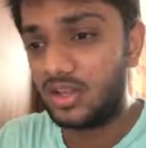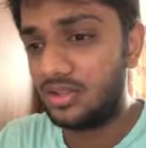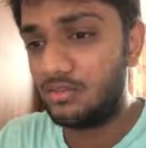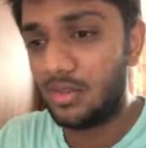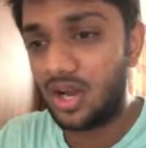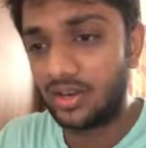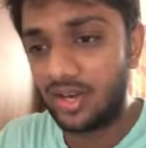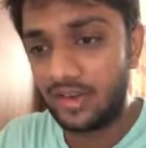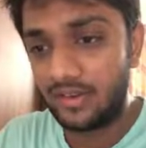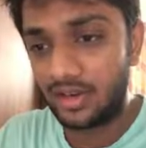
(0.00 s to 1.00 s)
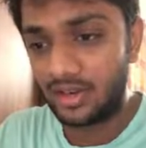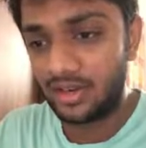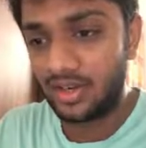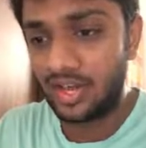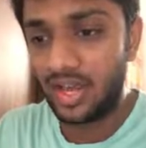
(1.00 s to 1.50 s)
The market
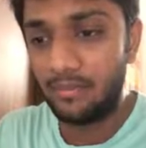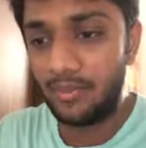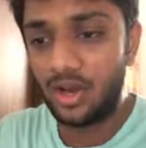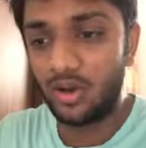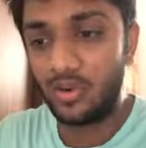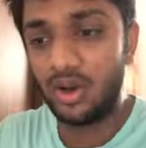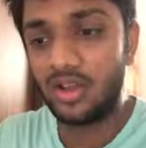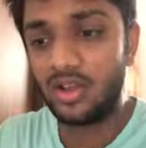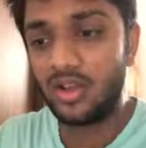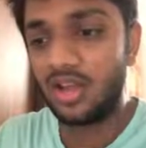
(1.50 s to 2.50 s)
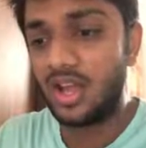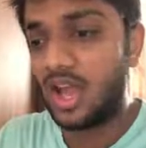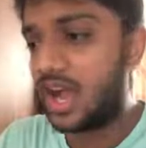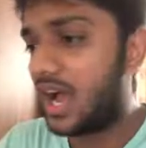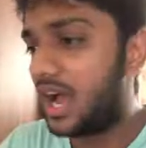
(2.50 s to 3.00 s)
came down.
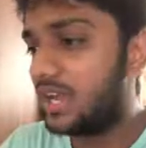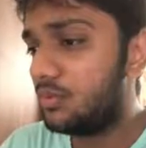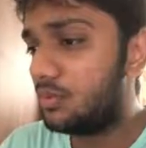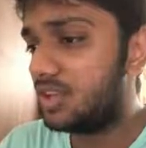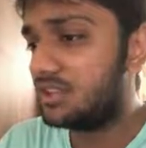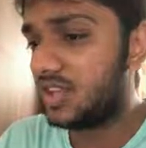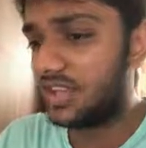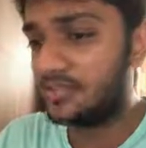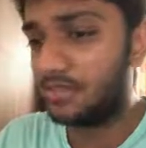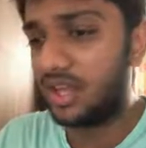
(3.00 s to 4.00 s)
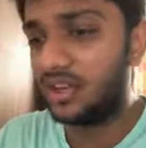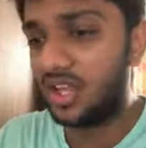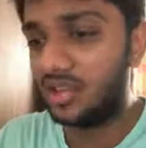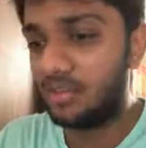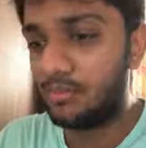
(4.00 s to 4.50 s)
I was
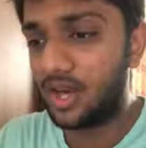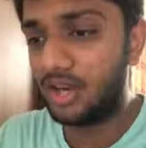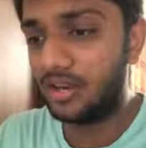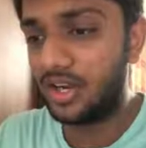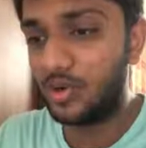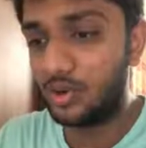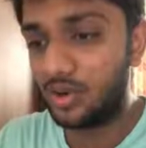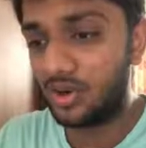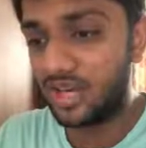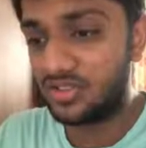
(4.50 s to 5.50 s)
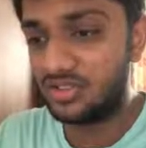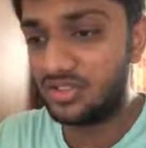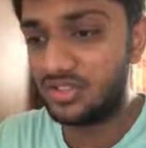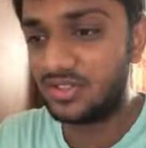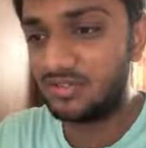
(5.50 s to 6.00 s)
expecting the market to reach
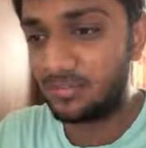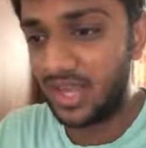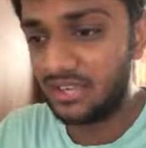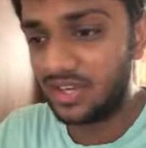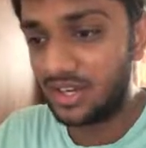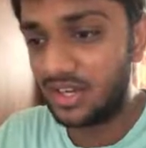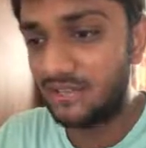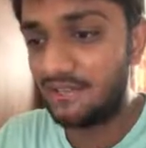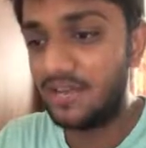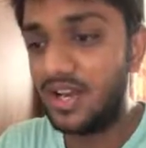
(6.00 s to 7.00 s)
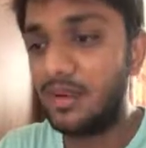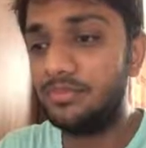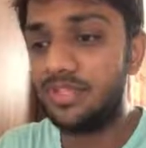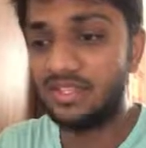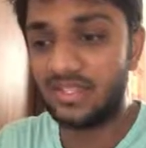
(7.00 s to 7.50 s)
this, basically fill
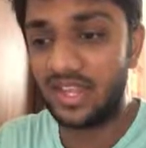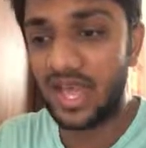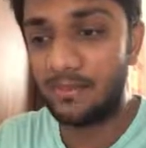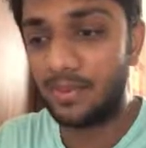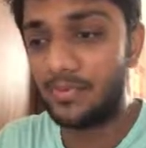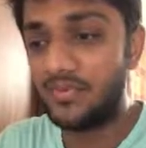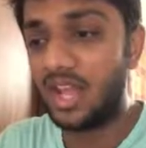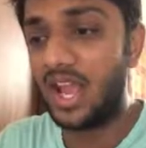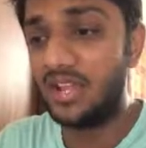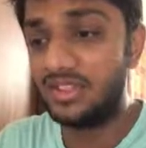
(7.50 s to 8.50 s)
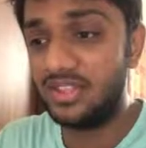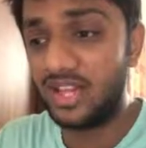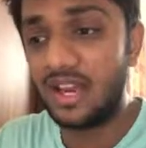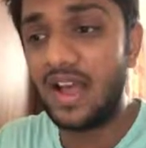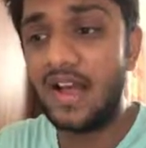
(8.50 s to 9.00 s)
up this gap and
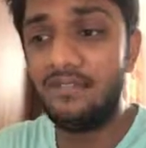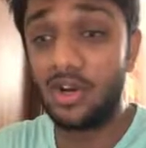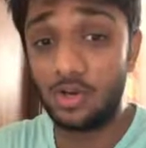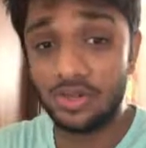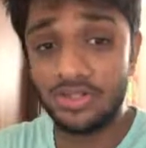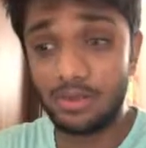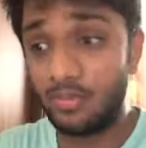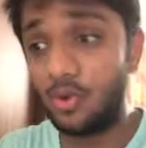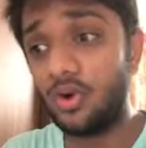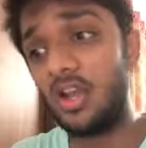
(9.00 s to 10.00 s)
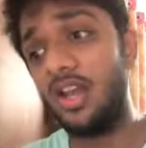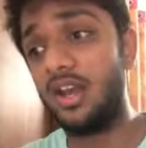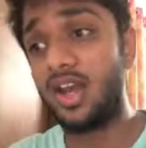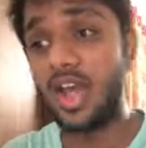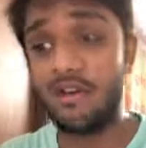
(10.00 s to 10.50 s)
then have a good support
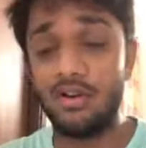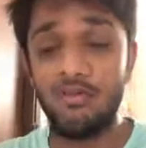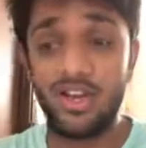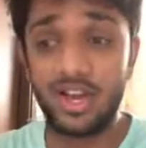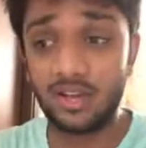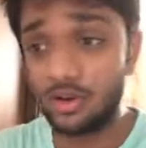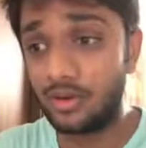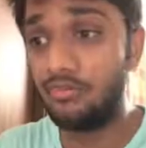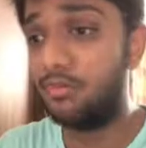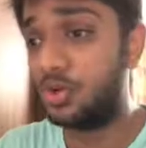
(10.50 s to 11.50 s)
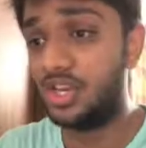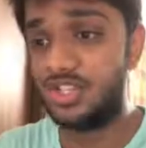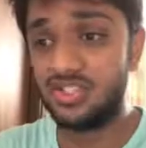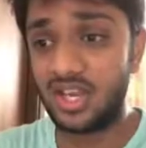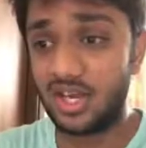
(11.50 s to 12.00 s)
and have a very good bullish
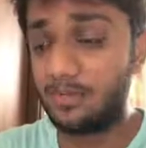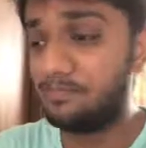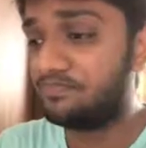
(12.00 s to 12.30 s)
sign.